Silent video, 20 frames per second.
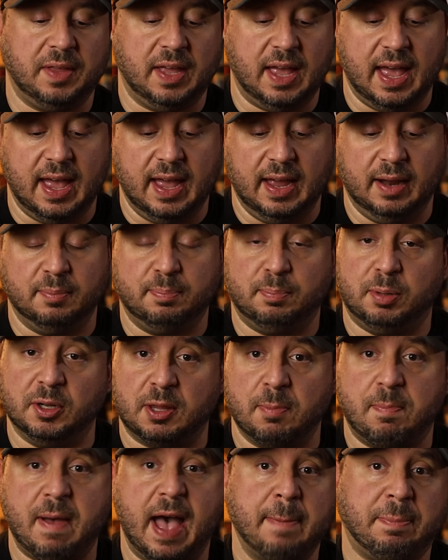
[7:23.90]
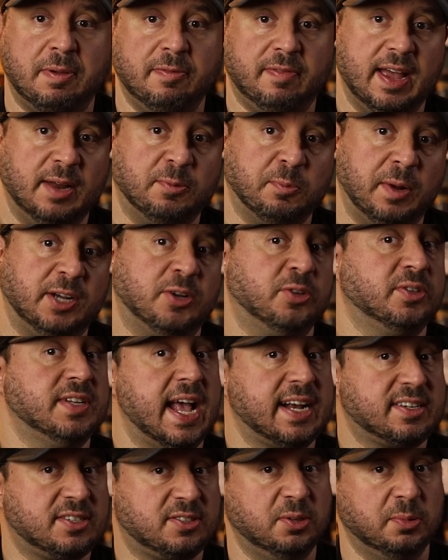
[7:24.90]
and put the Pappy Van Winkle
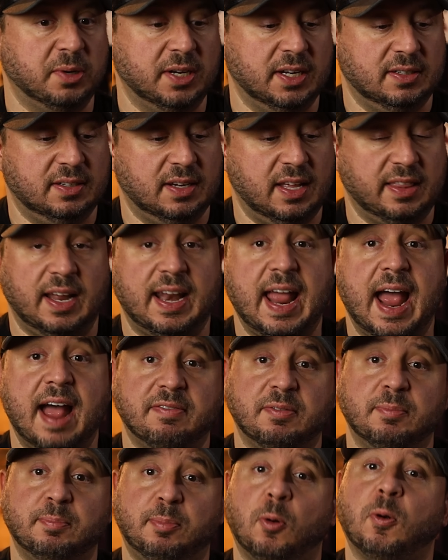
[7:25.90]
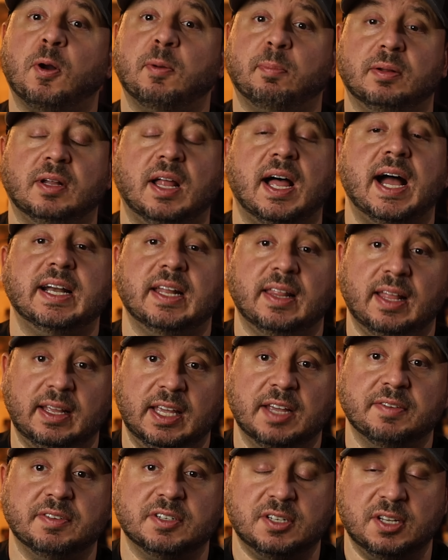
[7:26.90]
next to it, and then have them pour it blind and then
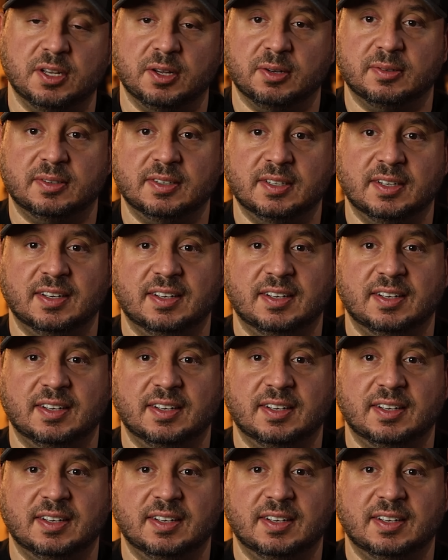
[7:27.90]
give it to you.